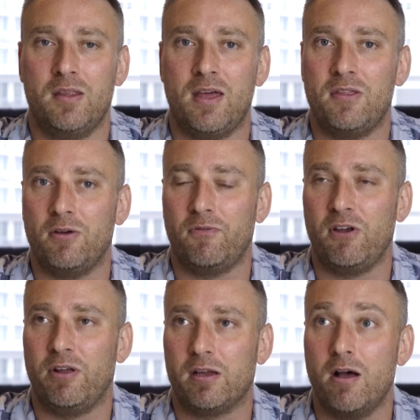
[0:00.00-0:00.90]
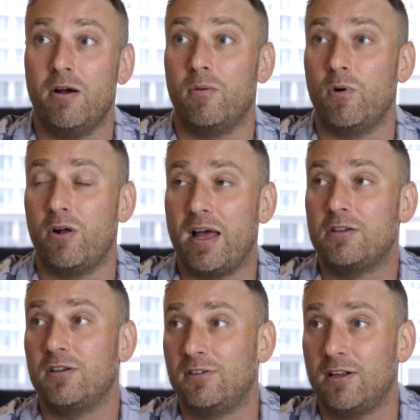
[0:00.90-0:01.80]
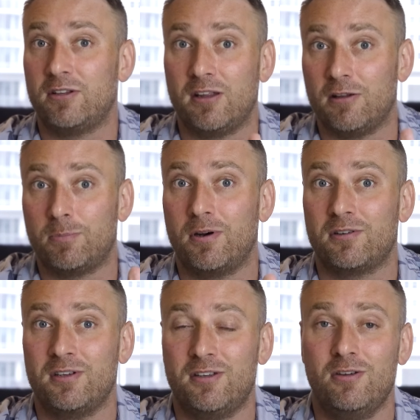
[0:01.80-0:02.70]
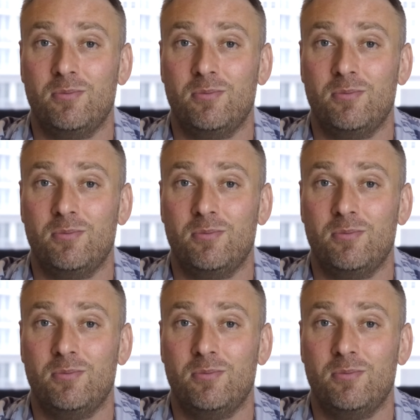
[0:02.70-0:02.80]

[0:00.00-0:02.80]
And then they'll feel like, oh, well, I should sell to this person too,